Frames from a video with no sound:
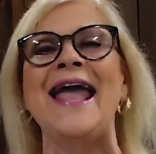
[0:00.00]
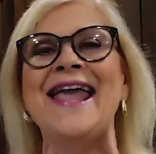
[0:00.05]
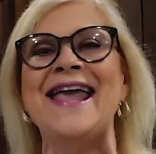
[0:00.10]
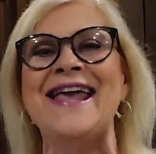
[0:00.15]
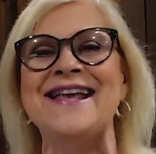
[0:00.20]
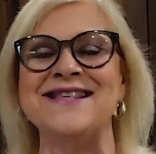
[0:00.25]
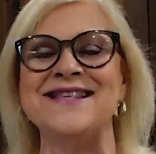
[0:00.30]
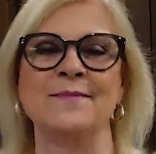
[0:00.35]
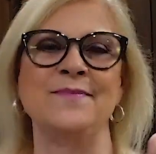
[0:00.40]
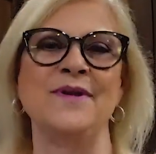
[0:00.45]

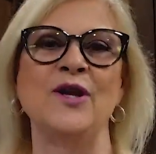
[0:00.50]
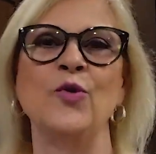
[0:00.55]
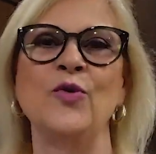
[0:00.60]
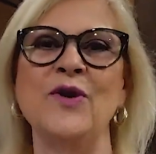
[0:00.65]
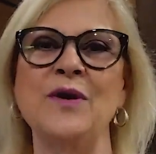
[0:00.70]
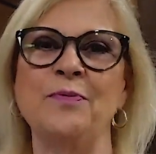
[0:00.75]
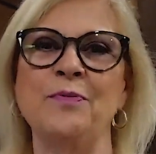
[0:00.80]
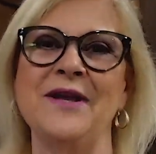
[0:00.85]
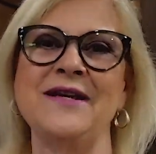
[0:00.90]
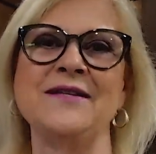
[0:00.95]
It's a meal
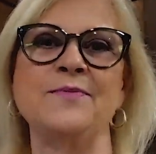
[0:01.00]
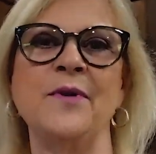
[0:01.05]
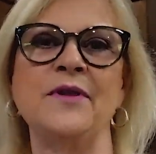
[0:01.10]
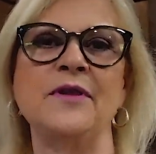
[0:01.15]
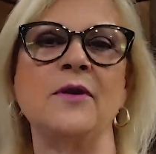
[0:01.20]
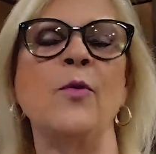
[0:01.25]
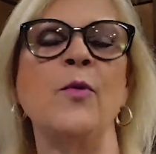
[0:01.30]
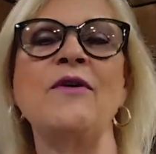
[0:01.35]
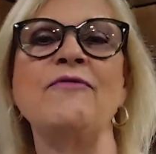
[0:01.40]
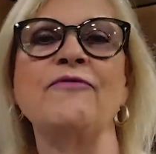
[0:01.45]
replacement
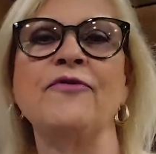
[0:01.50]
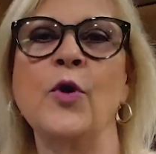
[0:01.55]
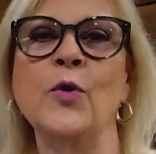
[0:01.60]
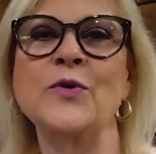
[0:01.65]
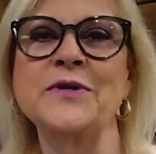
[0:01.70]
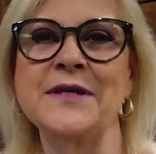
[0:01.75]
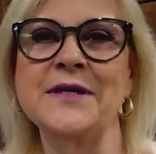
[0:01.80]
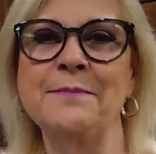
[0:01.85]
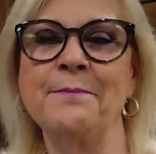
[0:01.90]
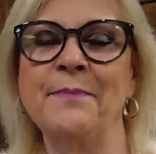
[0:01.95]
that we've
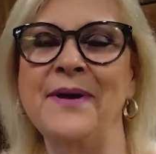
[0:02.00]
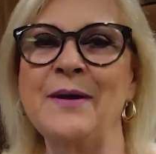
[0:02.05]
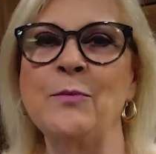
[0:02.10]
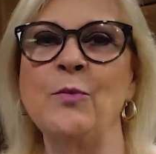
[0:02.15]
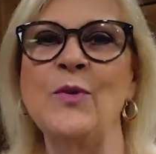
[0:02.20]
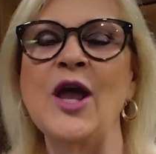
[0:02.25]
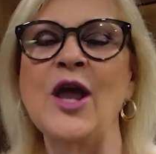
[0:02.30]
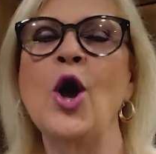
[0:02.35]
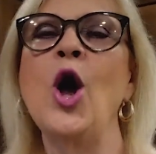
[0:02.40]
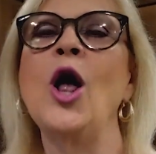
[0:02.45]
frozen, but
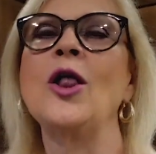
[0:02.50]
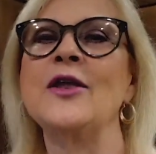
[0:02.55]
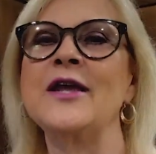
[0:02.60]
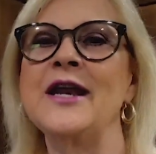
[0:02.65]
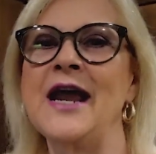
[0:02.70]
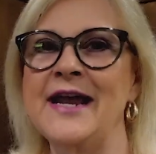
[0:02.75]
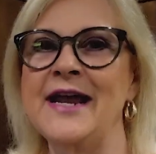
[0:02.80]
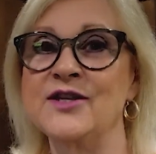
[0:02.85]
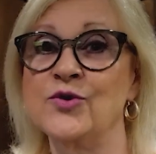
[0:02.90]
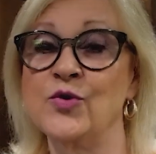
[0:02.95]
we call it
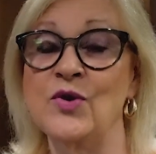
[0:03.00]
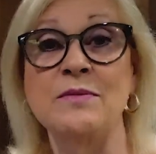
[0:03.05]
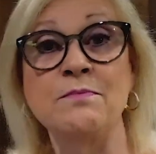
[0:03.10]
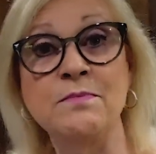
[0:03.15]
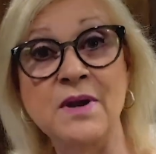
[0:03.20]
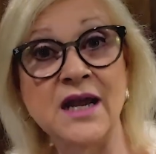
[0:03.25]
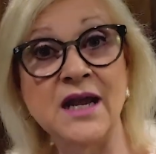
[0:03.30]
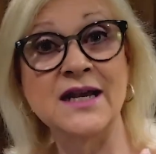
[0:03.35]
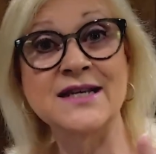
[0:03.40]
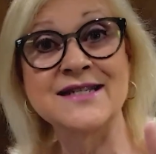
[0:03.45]
ice cream
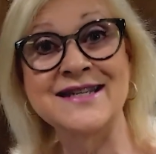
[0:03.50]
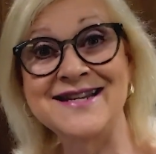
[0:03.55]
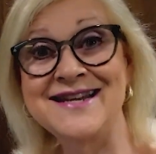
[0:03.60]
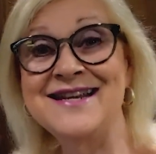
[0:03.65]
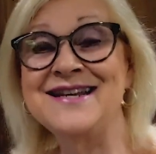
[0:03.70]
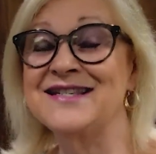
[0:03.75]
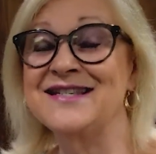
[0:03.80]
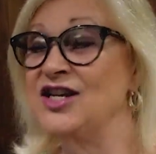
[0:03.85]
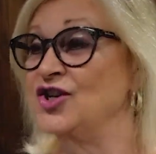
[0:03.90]
because it is.